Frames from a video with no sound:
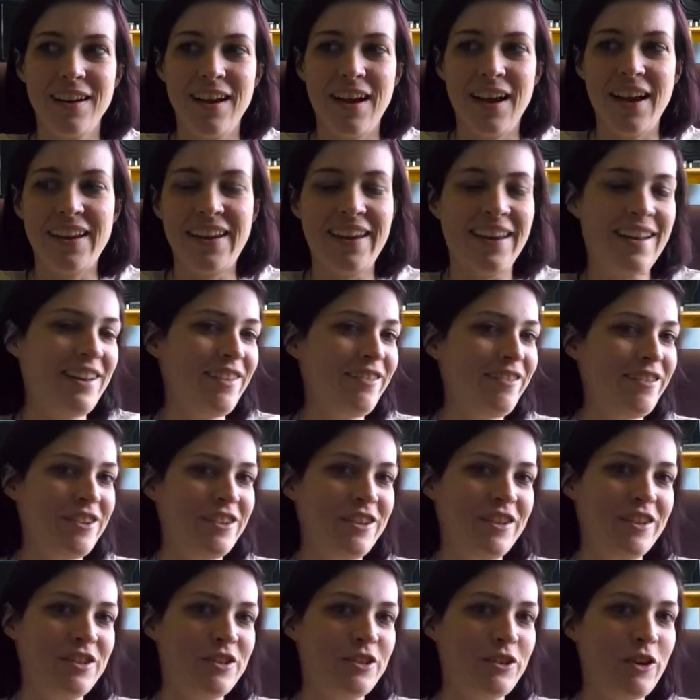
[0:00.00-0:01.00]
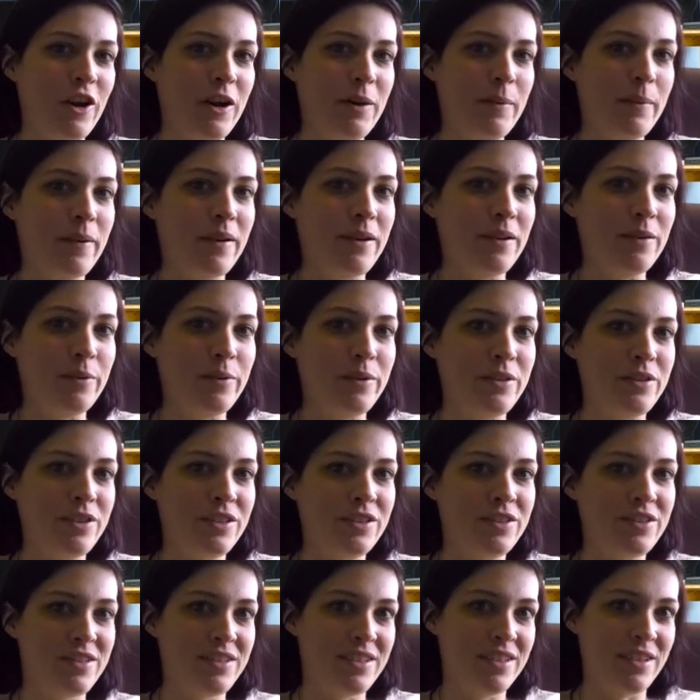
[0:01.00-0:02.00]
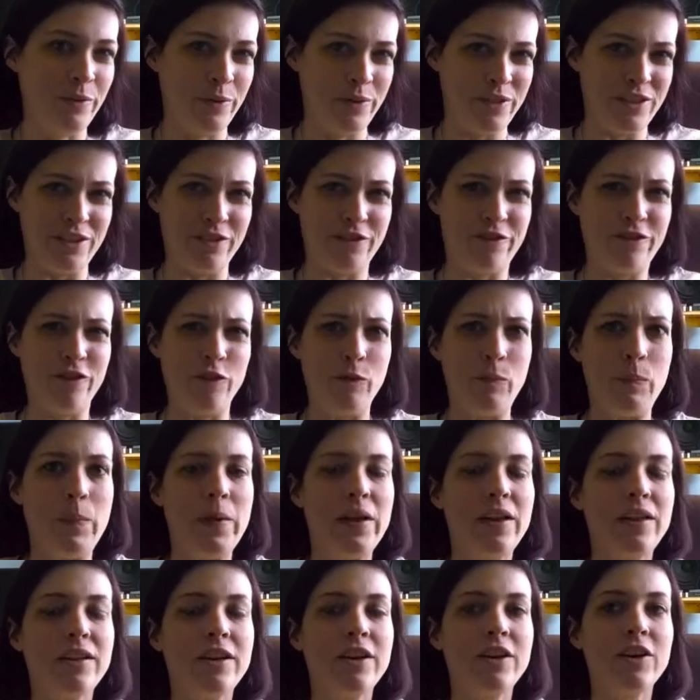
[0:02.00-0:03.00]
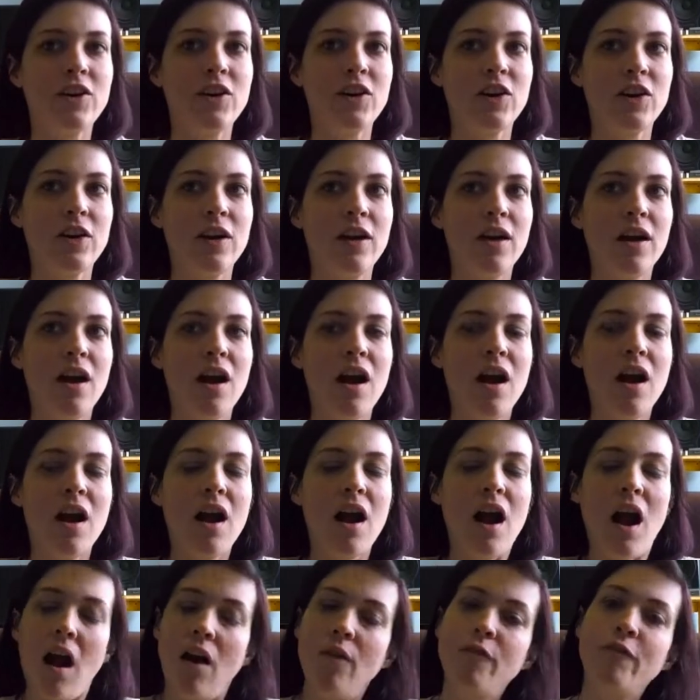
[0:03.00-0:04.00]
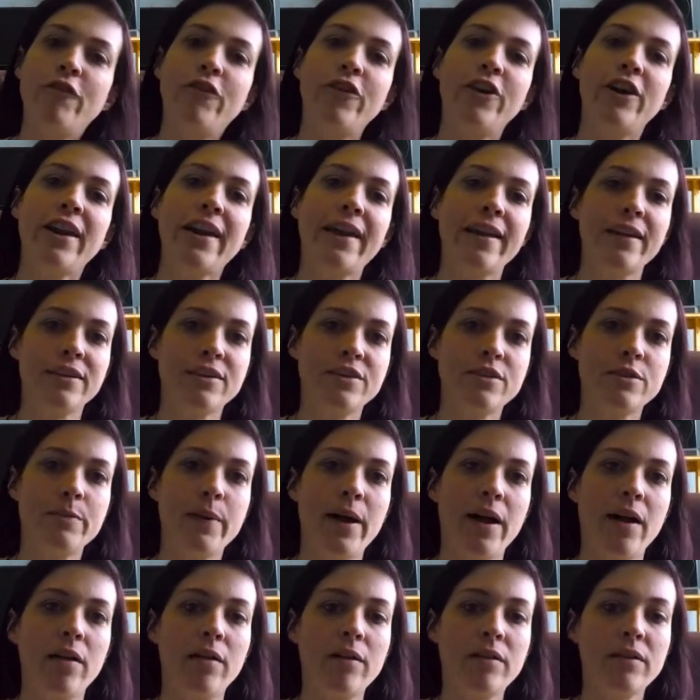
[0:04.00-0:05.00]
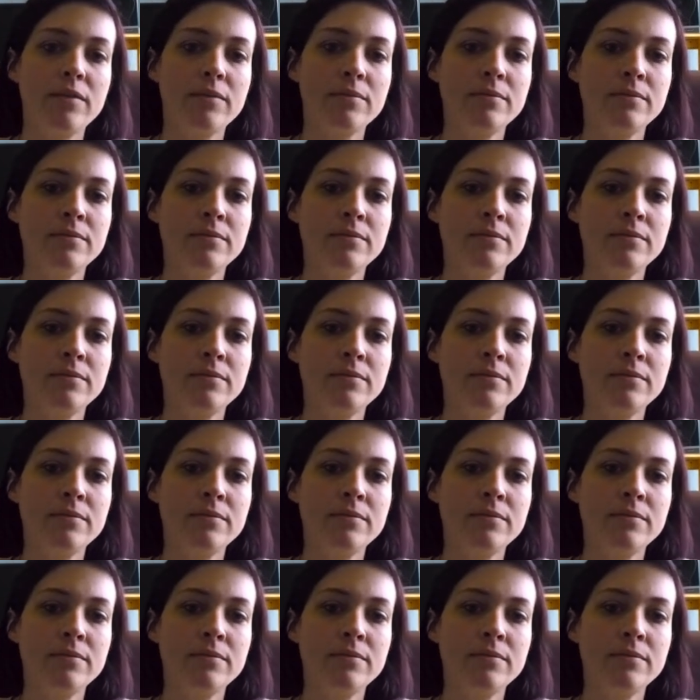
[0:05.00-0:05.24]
I can't even describe it. It was a familiar, comforting smell.